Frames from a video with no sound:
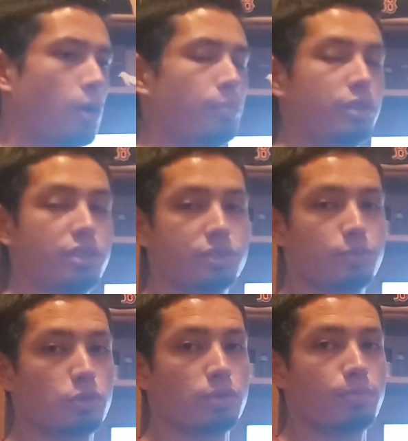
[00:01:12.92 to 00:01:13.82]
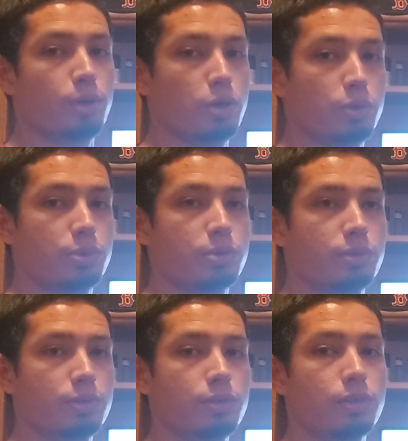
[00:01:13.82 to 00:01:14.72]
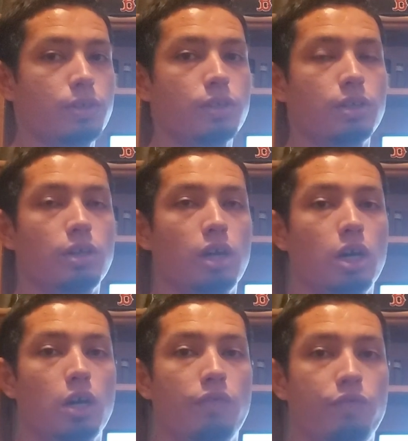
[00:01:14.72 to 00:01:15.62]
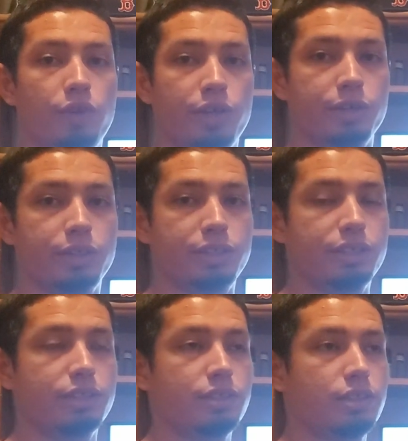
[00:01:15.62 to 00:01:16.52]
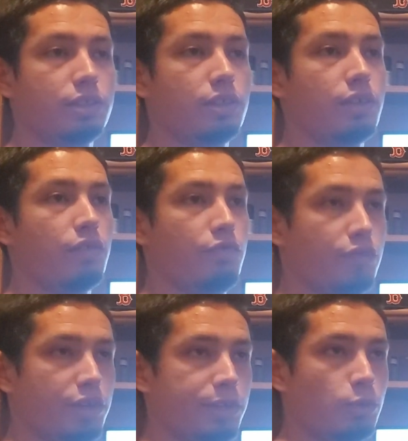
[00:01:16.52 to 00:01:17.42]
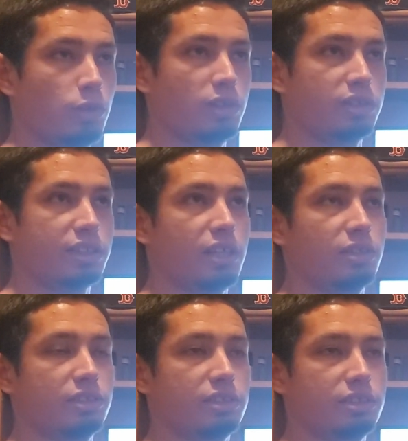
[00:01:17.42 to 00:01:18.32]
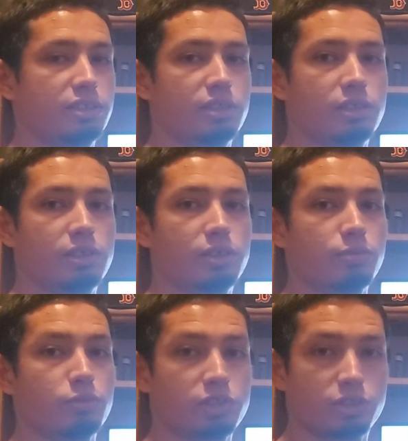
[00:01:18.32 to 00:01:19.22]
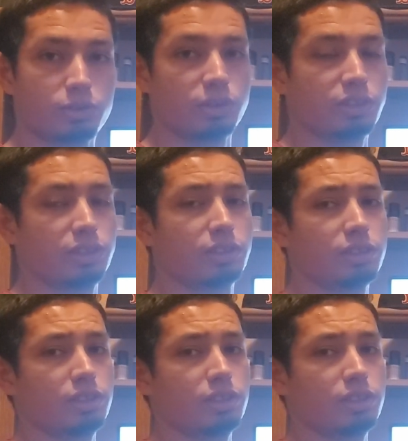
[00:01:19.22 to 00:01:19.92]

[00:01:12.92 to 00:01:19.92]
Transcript: these were both very well talented resources.